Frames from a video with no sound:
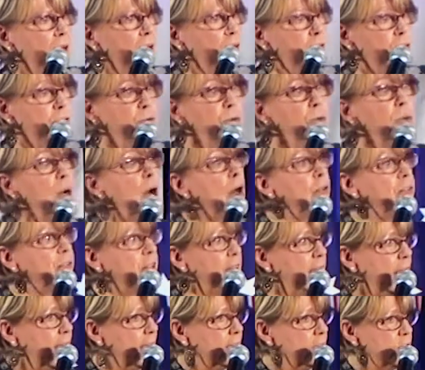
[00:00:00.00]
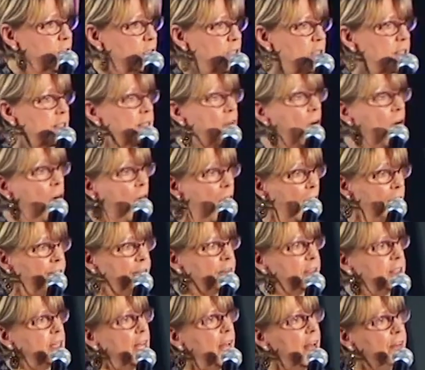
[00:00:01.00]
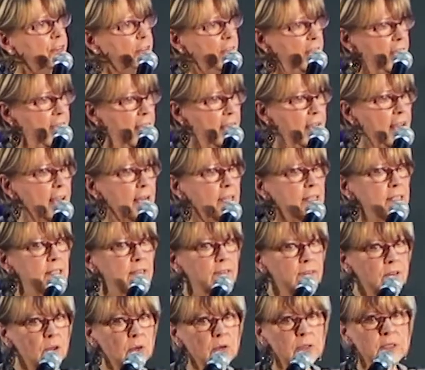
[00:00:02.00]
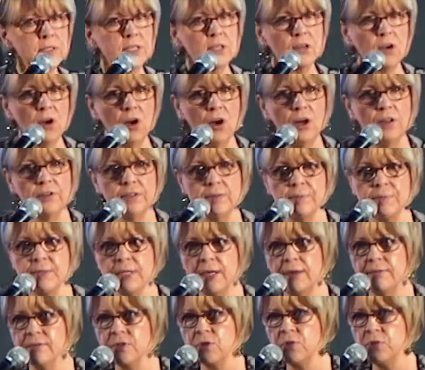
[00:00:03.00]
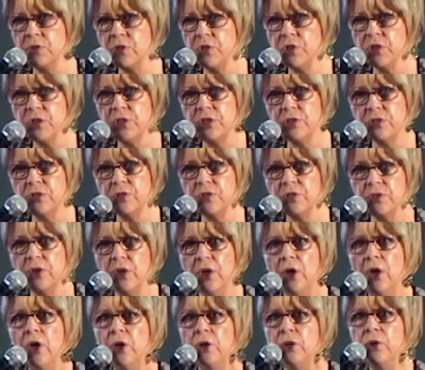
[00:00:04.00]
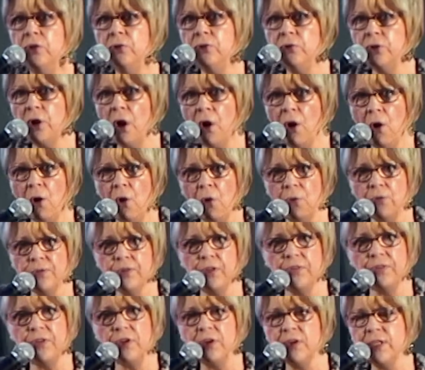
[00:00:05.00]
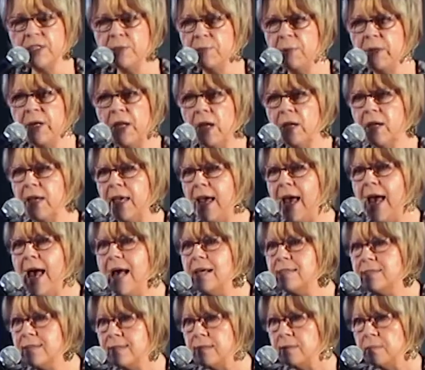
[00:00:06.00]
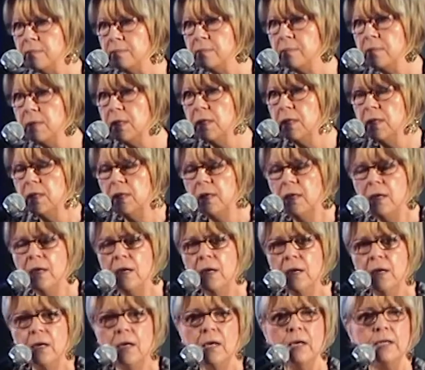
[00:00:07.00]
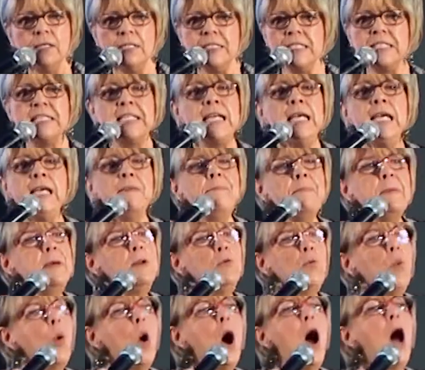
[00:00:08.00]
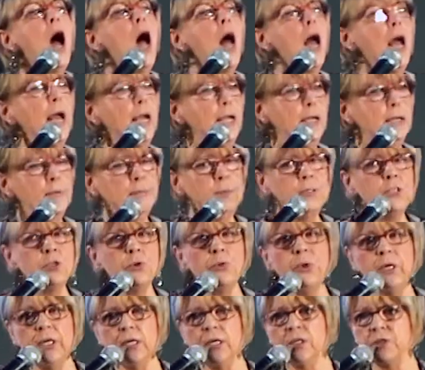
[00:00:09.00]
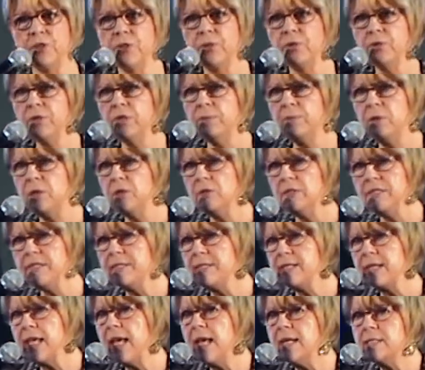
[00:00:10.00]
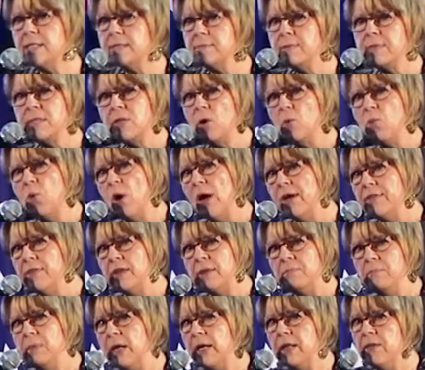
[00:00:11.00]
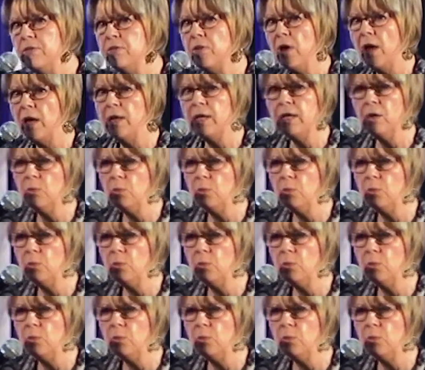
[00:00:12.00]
throughout the ages, often at the hands of those that called themselves Christians. You know that there has been a chasm deep and wide between our two communities, a chasm so wide that many thought